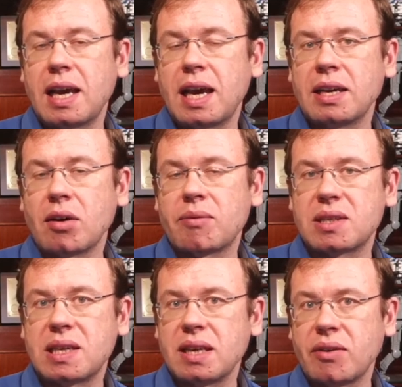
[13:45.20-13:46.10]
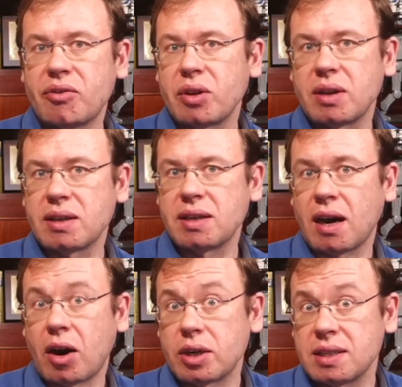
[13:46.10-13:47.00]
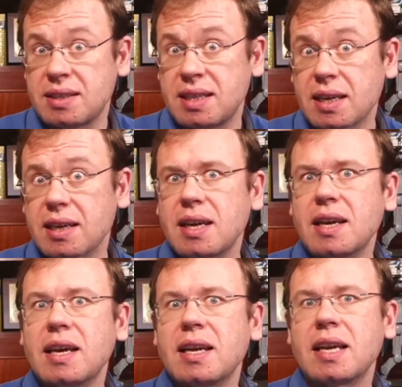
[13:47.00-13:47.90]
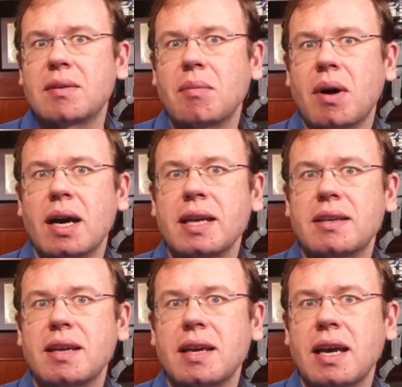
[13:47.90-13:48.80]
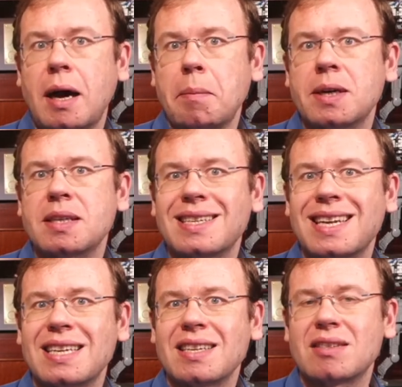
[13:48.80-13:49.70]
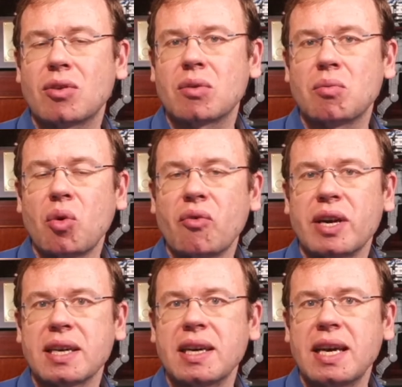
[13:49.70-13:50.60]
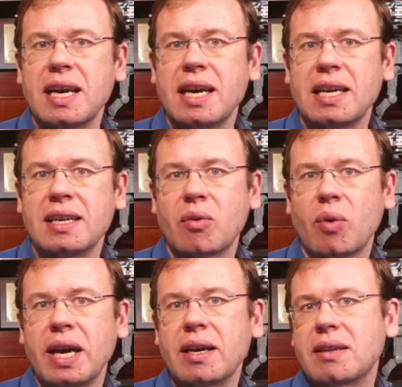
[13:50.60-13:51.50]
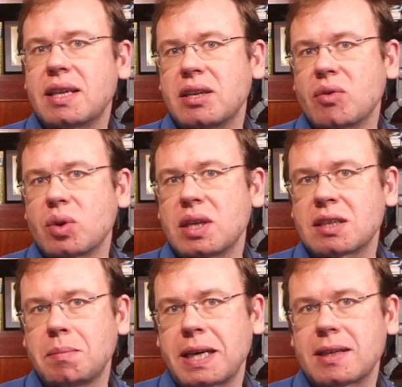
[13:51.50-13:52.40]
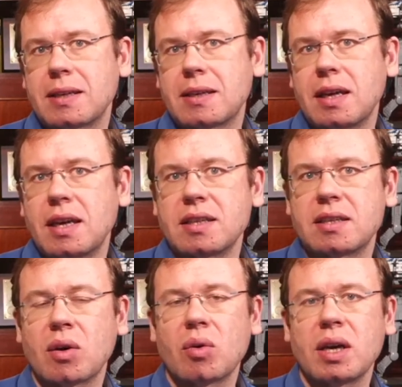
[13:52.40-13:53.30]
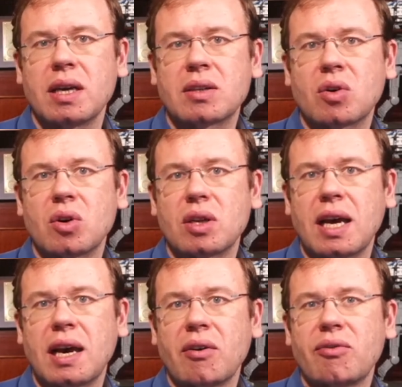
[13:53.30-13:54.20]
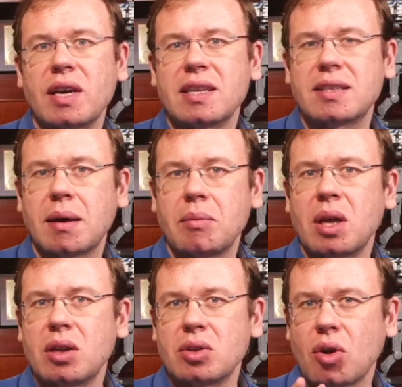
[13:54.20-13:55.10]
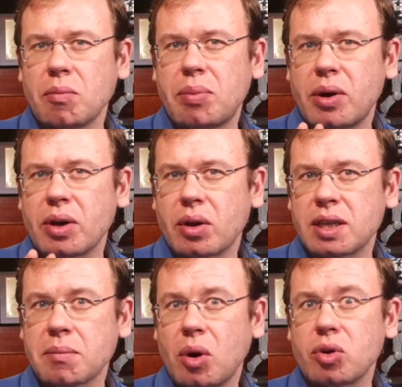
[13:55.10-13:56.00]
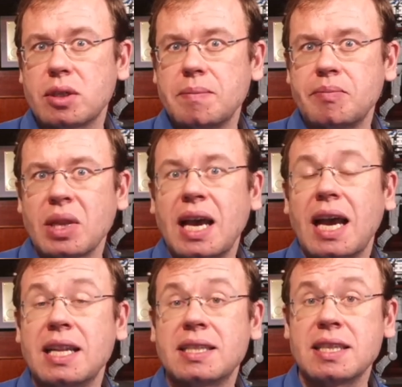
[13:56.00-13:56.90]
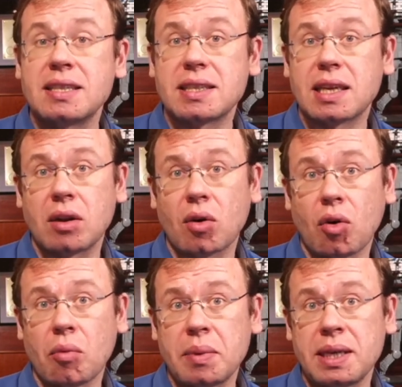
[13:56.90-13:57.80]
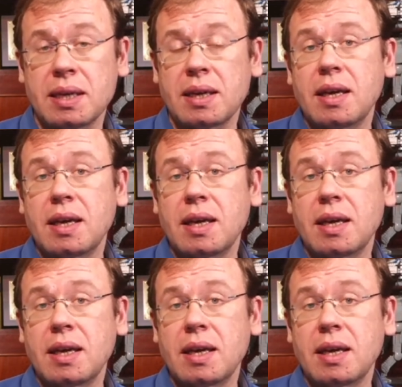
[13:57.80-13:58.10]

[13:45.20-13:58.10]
And obviously if the heart is sick, it might happen that it's not moving in a way that you would expect it. So it could have some non-periodic motion, and this can all be